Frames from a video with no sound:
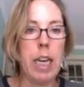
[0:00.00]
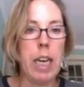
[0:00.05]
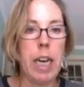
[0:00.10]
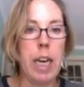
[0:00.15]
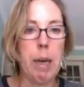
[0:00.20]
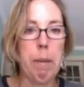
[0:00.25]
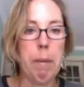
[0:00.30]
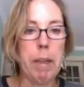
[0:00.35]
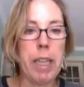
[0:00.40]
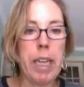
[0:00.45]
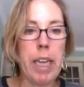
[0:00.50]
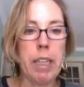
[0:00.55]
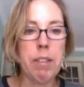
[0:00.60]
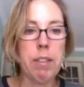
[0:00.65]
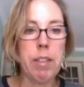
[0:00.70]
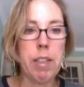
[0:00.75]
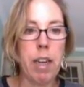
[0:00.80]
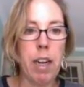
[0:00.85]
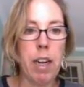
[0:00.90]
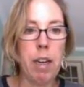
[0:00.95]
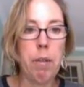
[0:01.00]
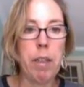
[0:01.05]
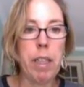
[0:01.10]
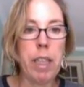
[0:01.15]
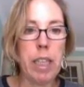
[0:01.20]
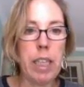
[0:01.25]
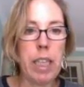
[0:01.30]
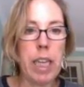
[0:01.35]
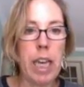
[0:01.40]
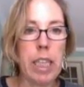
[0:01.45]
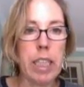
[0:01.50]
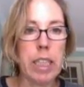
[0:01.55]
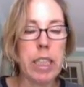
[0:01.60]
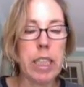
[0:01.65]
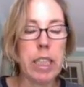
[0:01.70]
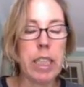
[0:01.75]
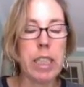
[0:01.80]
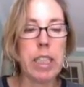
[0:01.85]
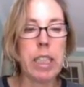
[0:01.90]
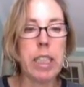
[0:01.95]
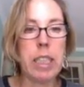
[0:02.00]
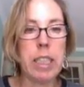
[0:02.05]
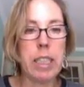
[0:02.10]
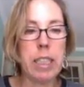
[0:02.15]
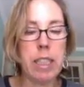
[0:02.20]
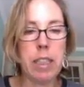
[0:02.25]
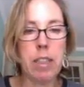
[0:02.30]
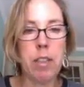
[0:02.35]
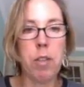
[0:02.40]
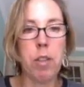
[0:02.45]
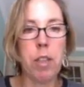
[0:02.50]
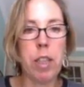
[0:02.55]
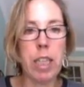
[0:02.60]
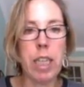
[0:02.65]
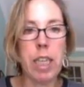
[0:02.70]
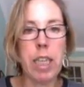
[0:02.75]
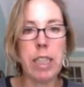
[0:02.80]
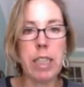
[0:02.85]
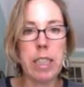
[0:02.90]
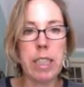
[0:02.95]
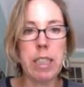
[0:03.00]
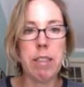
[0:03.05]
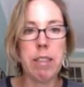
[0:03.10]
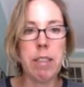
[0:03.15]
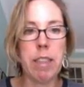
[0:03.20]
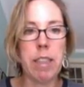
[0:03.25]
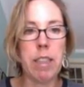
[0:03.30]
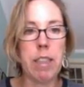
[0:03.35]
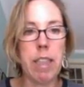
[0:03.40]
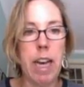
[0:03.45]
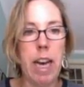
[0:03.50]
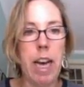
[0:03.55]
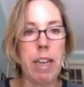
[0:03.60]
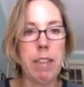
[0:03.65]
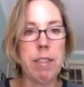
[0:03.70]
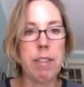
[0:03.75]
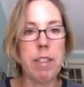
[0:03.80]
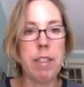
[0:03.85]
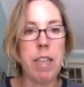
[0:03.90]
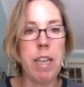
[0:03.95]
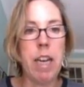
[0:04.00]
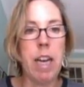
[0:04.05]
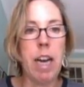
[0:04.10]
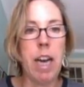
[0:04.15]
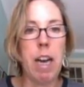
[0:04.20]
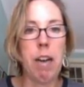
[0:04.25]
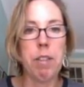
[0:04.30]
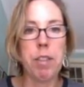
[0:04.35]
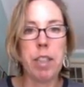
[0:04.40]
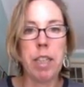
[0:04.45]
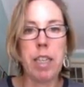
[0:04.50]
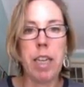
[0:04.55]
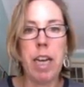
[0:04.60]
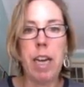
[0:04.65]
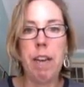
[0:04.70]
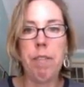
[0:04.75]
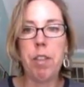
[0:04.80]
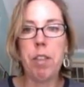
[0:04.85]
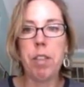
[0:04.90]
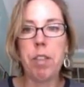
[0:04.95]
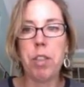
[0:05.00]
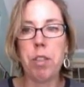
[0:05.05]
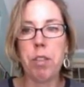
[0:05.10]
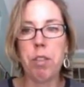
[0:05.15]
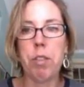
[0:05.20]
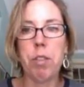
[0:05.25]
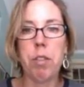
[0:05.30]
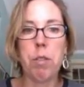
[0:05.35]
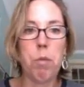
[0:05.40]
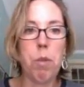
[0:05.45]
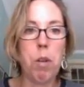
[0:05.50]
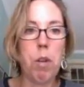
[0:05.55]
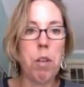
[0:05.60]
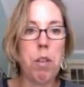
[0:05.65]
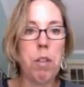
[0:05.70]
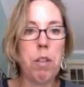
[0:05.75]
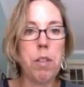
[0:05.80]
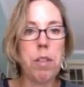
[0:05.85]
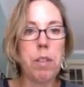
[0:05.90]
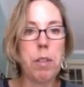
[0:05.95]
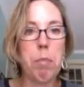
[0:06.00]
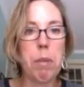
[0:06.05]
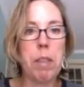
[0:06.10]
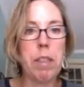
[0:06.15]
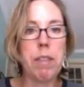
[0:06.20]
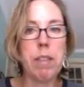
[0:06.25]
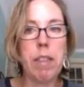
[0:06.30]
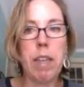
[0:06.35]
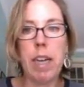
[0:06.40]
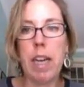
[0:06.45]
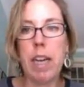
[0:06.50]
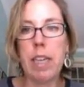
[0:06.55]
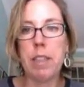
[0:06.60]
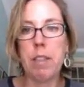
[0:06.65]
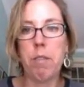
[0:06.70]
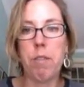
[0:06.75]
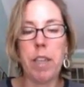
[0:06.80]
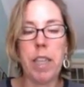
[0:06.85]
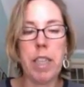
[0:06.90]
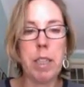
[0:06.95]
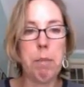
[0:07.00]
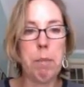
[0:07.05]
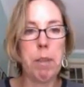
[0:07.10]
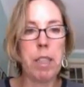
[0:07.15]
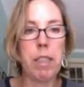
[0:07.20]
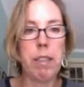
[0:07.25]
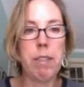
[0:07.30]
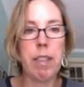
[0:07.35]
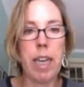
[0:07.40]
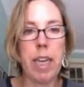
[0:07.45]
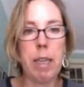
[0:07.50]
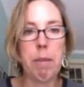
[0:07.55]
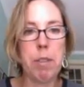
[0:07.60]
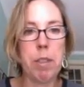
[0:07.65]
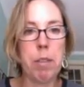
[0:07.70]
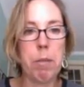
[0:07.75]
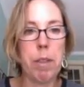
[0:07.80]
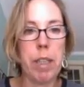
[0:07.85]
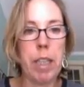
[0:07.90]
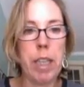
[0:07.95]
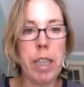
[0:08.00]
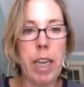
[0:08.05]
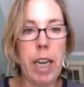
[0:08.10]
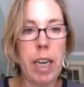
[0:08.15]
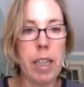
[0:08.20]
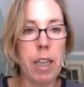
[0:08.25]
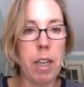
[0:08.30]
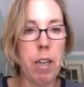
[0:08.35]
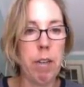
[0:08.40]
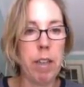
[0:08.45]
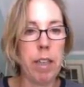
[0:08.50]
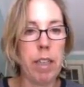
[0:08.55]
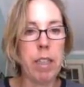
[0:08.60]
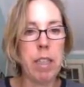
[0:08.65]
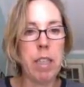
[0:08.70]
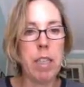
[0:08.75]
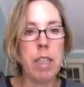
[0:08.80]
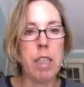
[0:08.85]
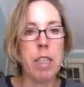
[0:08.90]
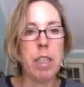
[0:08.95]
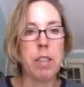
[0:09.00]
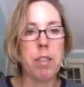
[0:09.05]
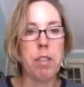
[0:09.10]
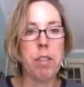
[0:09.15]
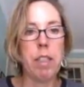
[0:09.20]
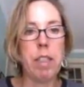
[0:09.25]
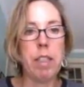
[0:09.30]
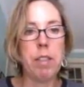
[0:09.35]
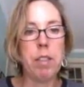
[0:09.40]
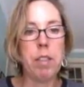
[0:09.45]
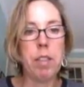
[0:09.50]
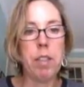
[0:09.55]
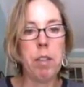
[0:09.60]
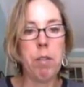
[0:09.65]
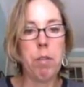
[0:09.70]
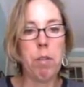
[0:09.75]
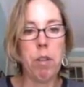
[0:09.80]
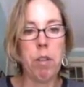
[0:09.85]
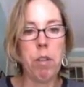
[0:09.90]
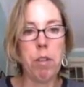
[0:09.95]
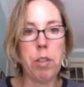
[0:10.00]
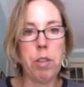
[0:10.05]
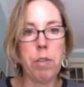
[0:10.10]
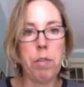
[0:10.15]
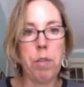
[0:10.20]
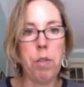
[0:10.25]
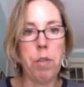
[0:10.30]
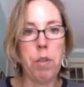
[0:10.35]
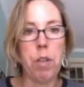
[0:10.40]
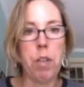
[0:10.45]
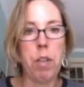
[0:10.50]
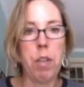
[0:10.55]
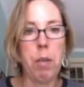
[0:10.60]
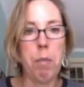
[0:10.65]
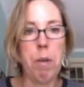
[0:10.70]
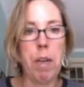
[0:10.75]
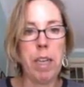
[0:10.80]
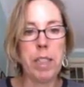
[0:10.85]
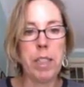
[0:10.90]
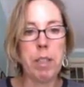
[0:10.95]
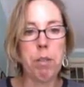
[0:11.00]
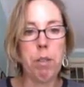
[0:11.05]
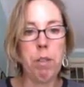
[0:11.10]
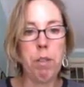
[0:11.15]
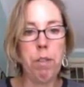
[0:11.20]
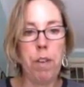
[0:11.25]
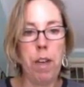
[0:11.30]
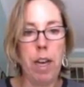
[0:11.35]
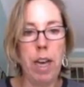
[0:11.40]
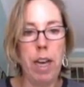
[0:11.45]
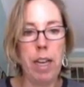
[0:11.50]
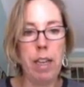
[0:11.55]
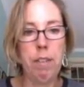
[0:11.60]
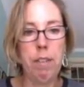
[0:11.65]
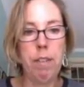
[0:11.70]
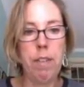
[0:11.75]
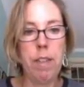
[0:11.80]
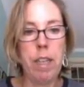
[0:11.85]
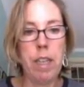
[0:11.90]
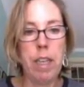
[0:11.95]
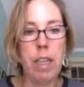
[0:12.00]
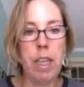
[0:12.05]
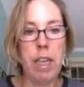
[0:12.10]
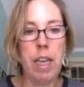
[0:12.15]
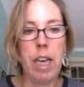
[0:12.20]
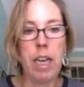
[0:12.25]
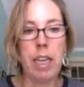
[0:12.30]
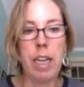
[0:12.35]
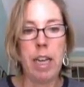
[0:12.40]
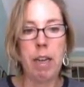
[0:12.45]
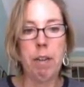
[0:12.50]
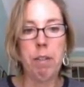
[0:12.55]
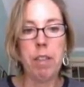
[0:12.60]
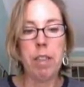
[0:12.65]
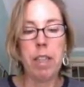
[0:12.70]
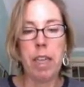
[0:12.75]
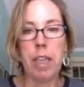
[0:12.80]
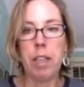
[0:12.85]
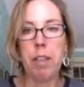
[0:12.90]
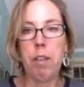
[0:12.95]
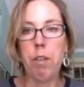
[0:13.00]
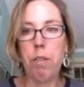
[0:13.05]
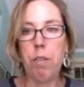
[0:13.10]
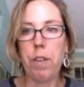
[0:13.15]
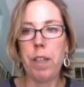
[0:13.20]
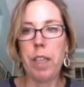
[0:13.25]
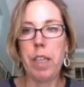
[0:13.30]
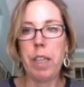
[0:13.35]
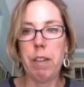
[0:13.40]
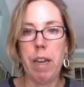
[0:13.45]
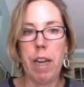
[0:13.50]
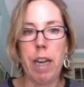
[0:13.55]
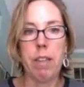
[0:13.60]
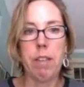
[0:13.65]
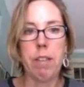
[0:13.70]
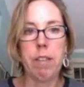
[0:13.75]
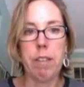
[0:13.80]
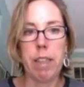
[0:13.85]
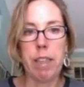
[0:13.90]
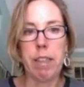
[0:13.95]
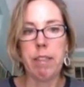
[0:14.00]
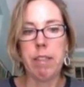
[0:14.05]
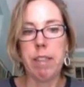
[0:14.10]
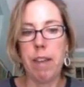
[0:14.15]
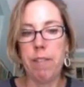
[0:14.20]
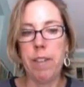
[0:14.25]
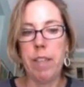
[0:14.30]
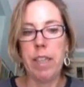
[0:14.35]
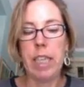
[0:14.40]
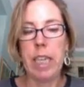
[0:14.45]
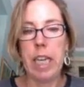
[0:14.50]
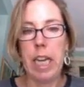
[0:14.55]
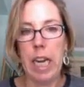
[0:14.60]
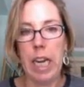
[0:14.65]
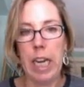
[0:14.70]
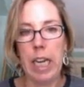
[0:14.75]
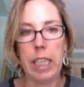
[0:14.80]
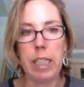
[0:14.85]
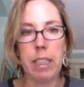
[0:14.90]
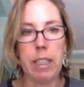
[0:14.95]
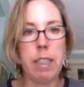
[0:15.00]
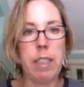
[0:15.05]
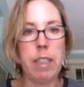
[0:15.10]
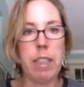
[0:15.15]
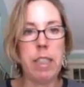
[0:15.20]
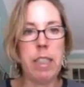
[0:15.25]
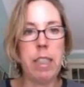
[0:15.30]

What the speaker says: And again, sorry we didn't get to organize this in class. I was going to have you choose the roles, but instead I had to randomly decide them so we can get going. So these are your roles for Module 5, and I will let you figure out 6, 7, and 8.